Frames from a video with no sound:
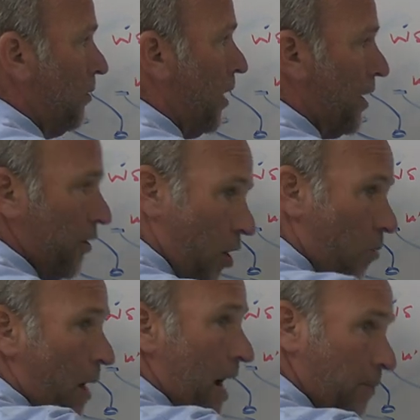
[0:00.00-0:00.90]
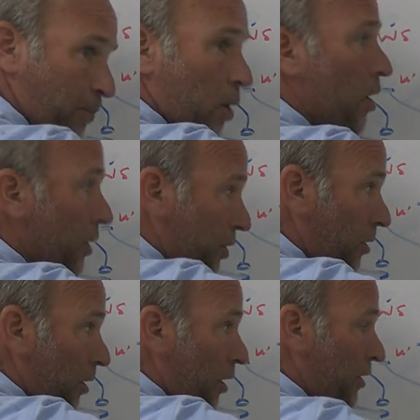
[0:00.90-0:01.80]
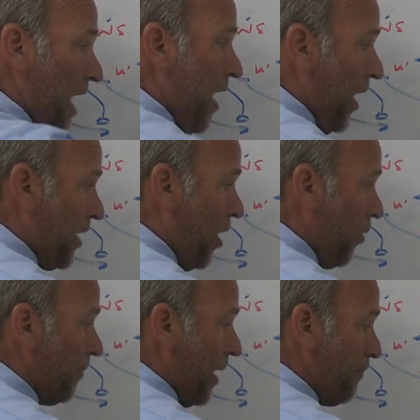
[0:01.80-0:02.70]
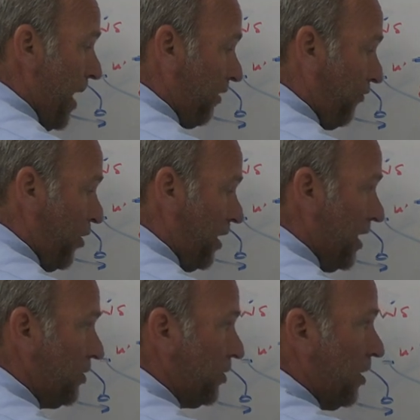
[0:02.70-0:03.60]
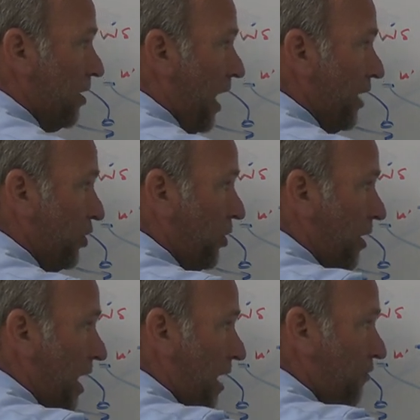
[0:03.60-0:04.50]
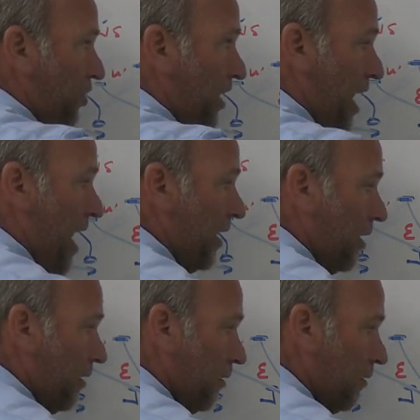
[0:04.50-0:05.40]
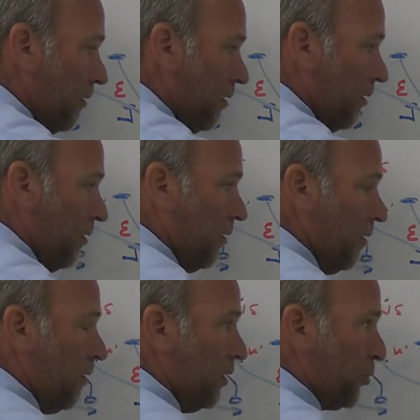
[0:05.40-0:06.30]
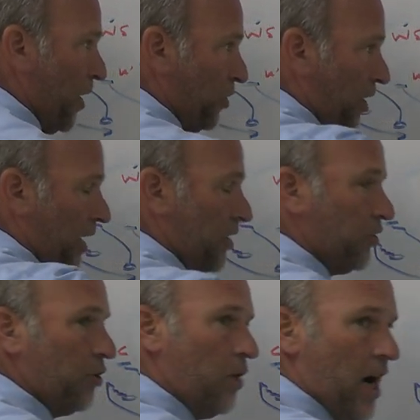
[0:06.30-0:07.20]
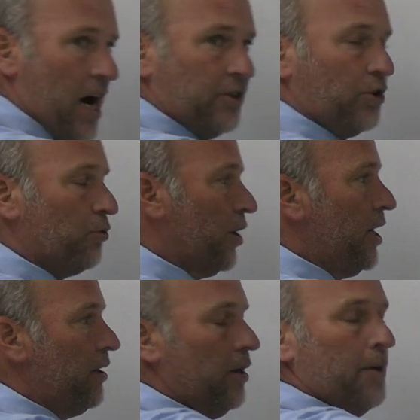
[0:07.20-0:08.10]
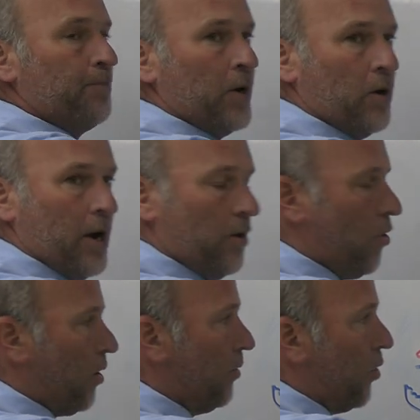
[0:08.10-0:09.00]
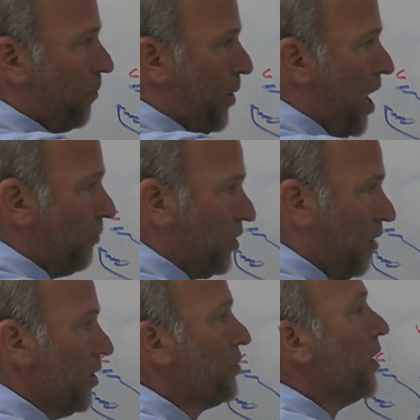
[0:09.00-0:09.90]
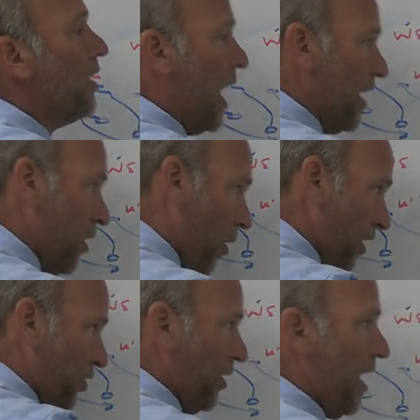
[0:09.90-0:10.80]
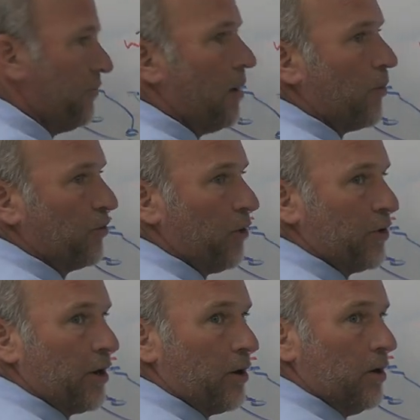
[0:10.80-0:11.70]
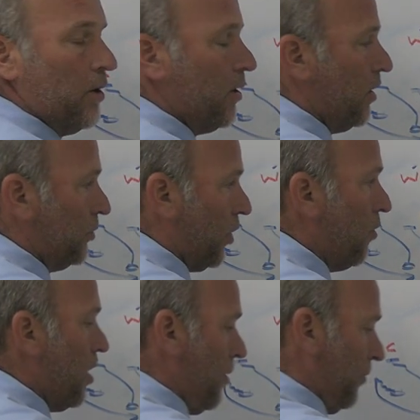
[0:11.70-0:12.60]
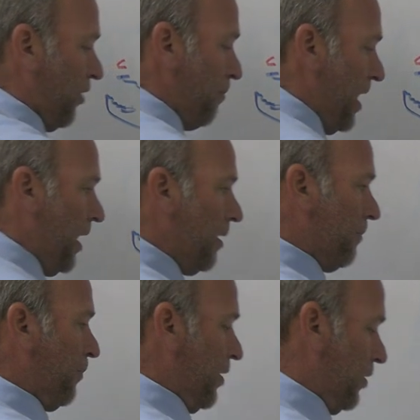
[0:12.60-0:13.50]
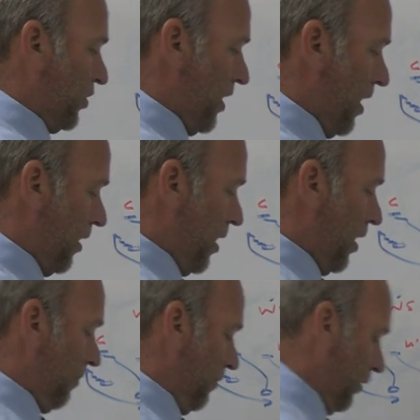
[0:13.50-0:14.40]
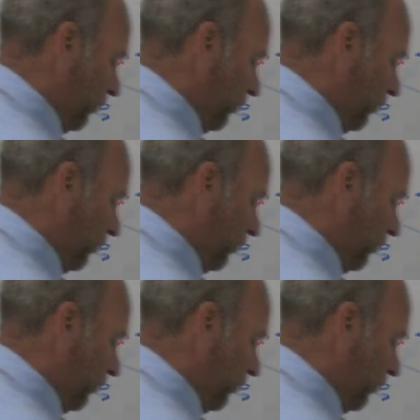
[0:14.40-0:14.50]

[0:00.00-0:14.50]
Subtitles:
all right, no Mike push, now I know when my back foot hits, I should have snag, especially against too high, too read, all right, or palms coverage, I know I should have numbers over there. So to me, the